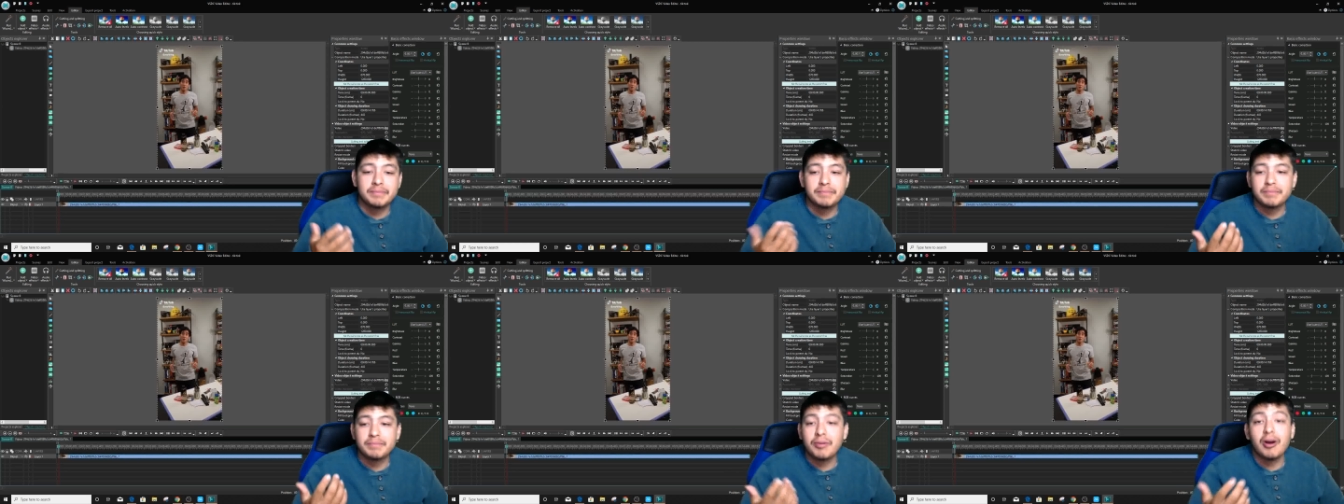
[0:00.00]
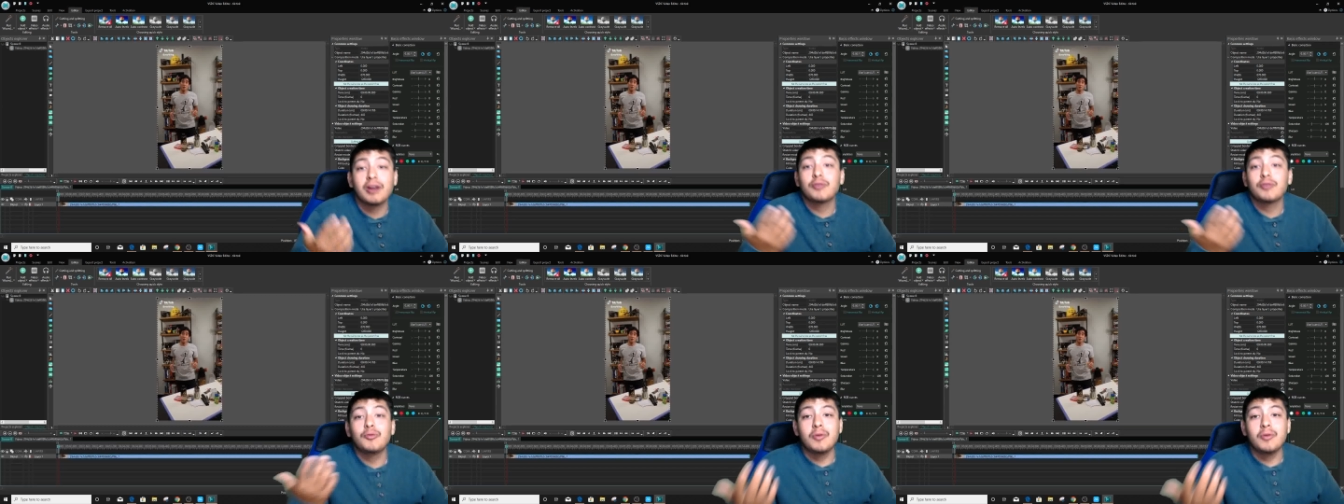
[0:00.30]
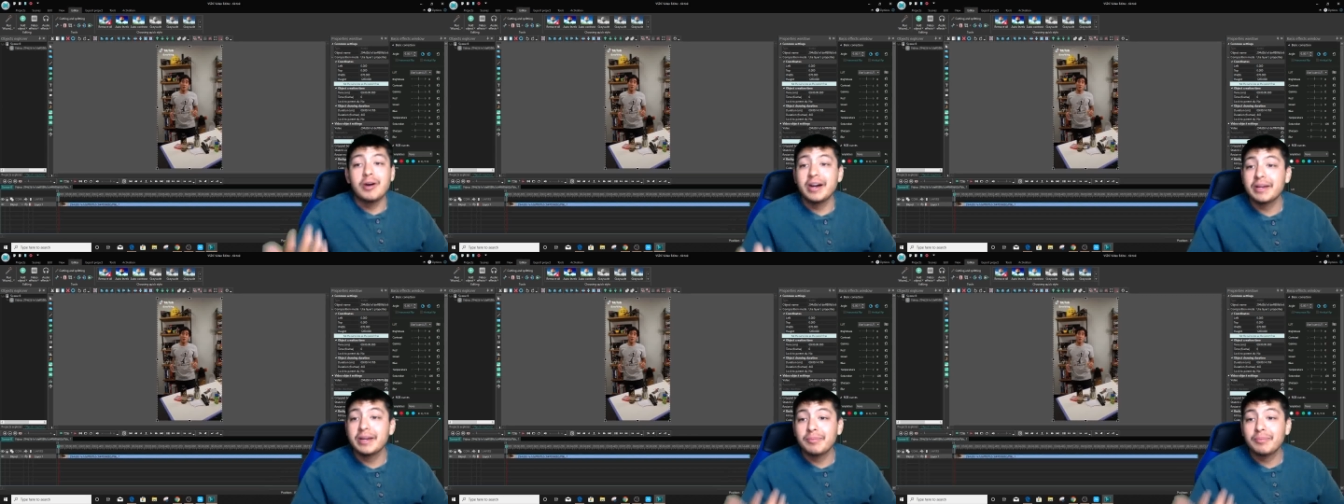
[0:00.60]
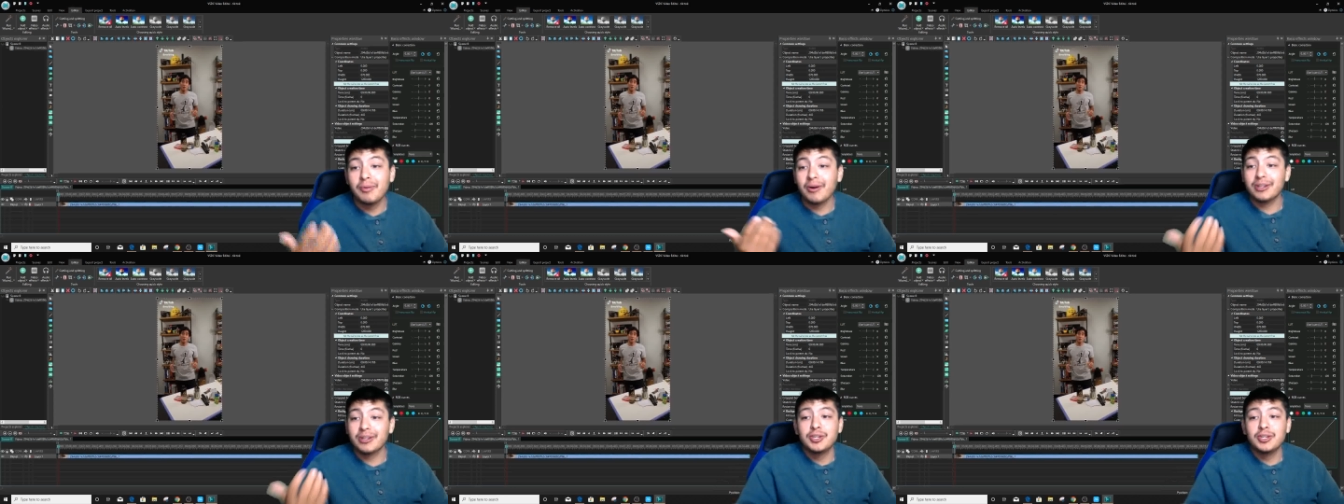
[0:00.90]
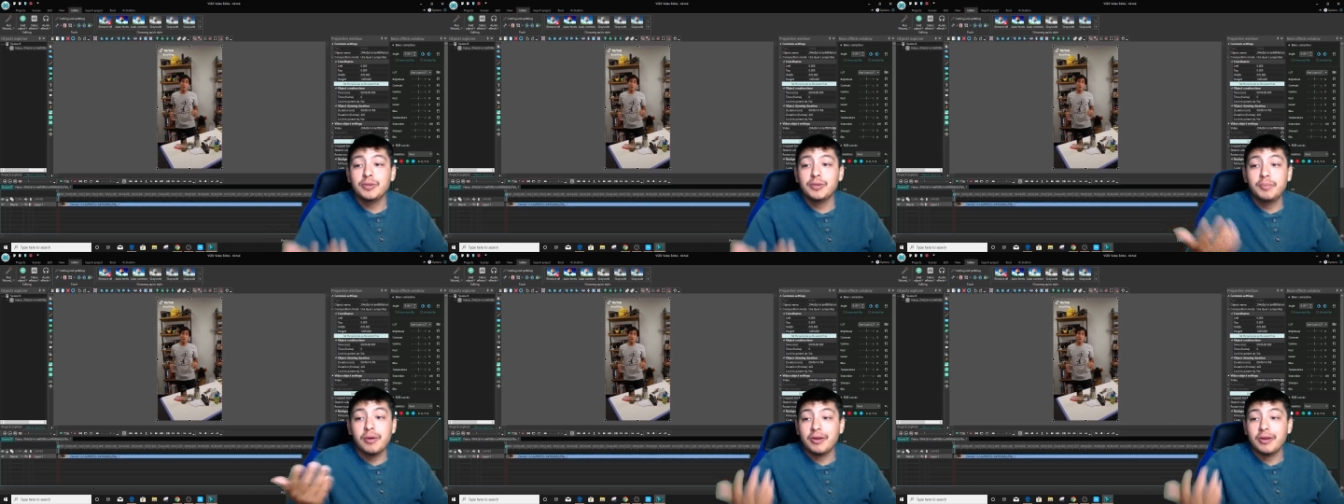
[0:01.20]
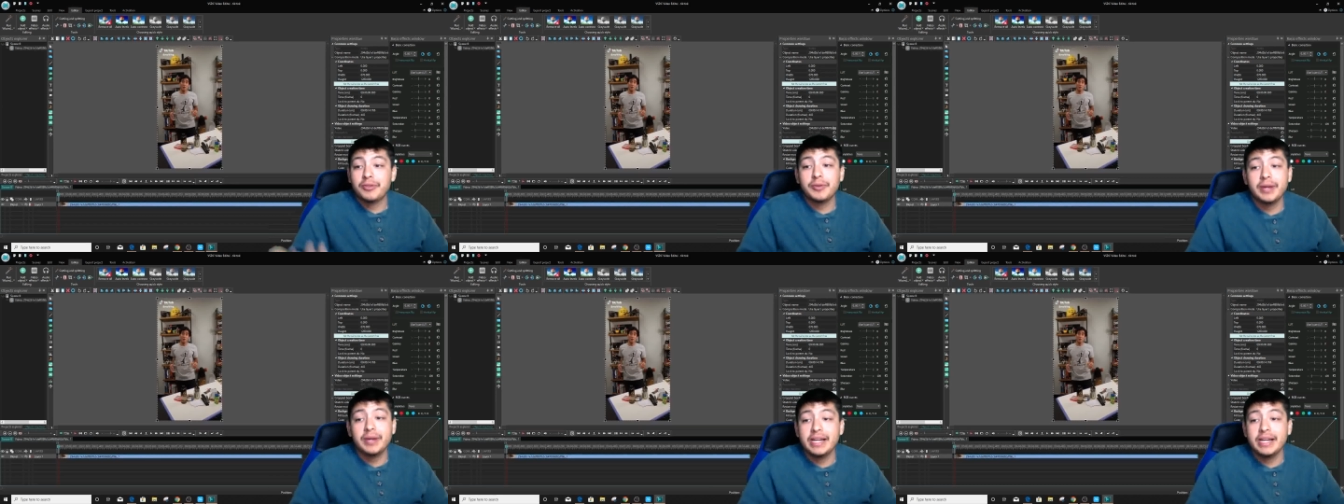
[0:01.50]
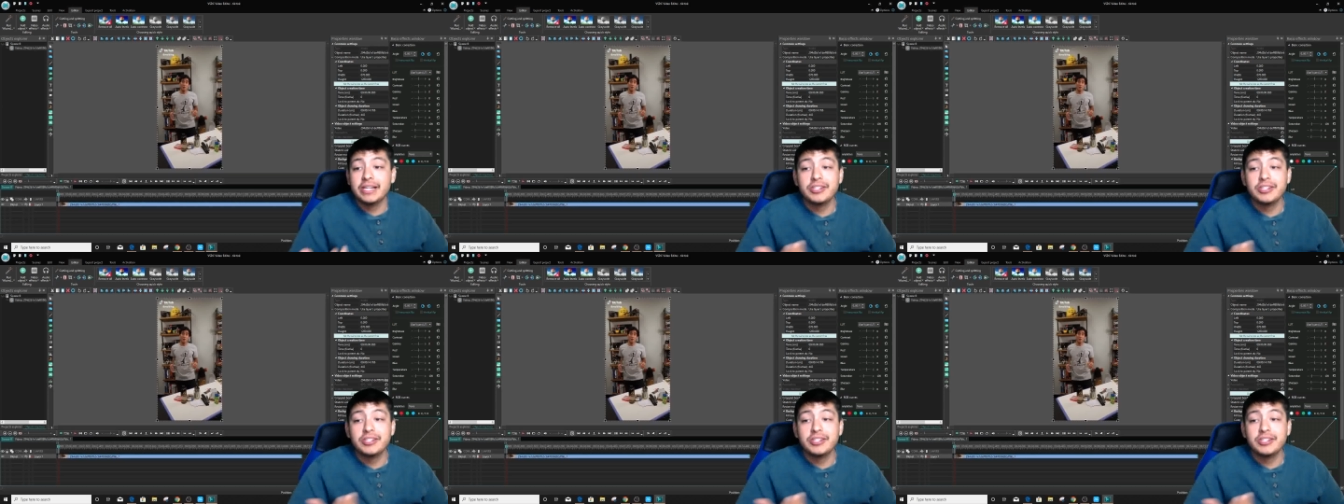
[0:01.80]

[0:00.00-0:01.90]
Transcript: part one, part two, part three,